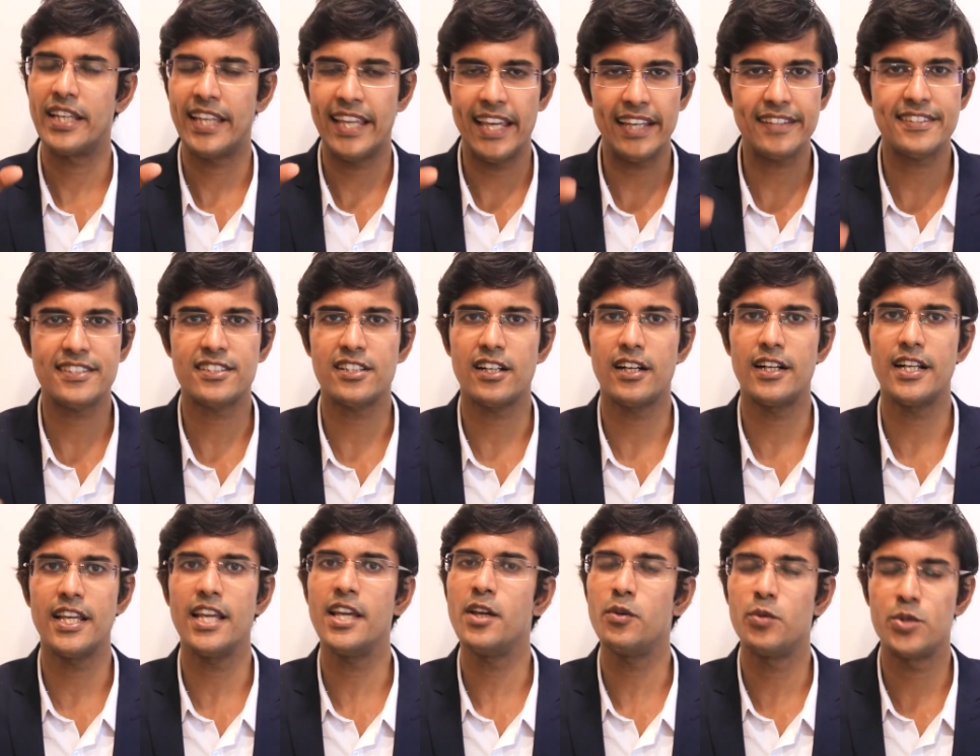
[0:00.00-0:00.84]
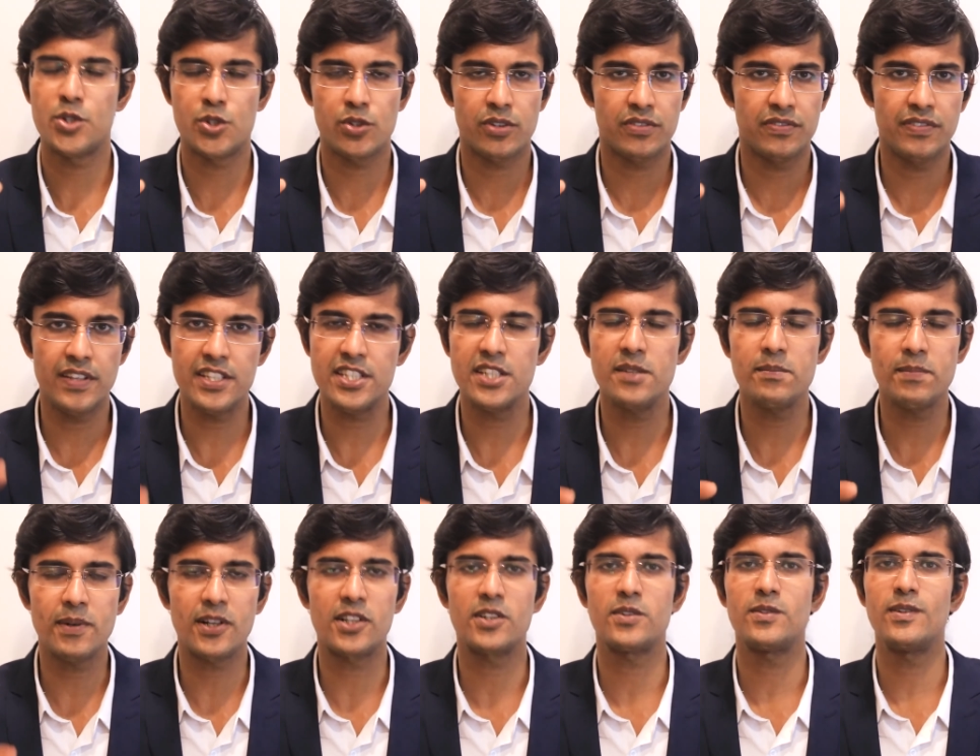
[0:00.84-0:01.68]
case study which you're facing
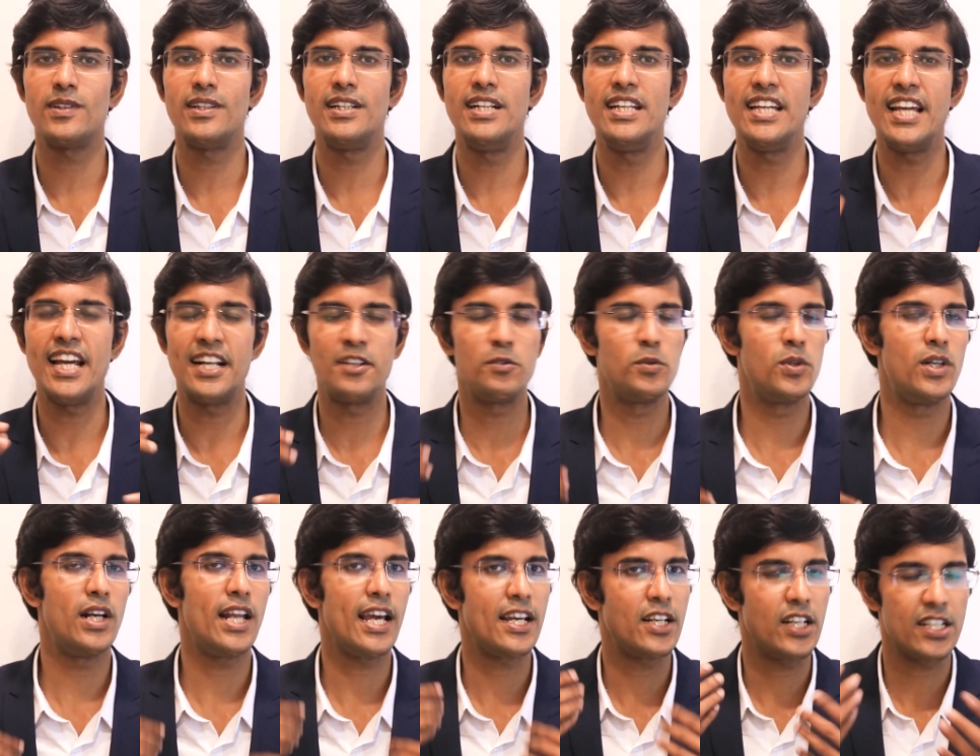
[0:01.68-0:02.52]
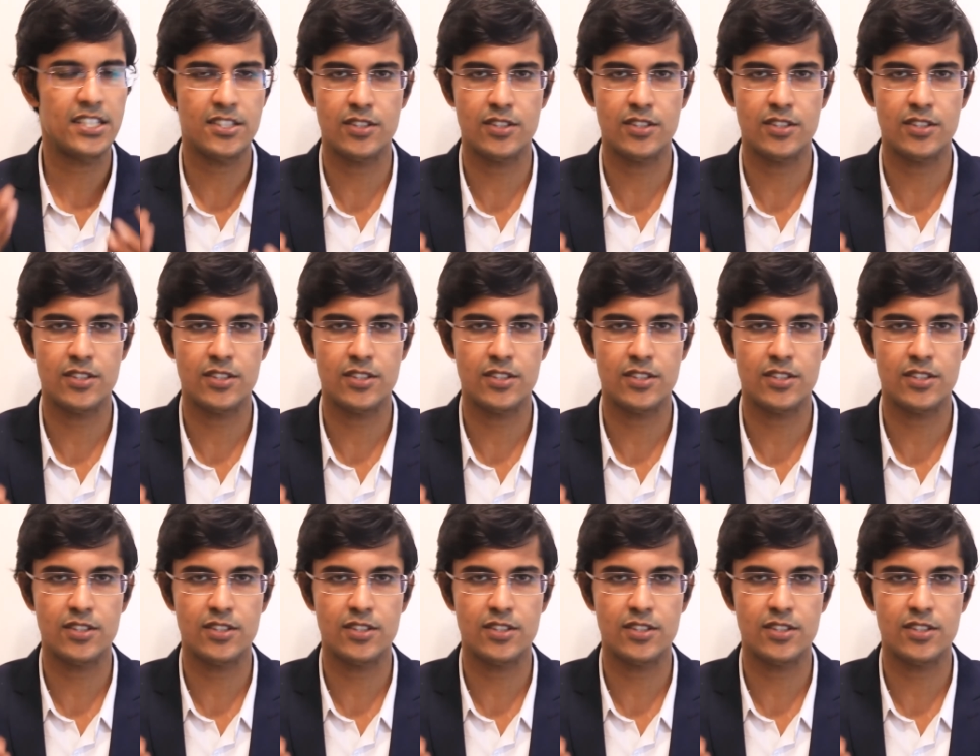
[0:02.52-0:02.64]
particularly and would like us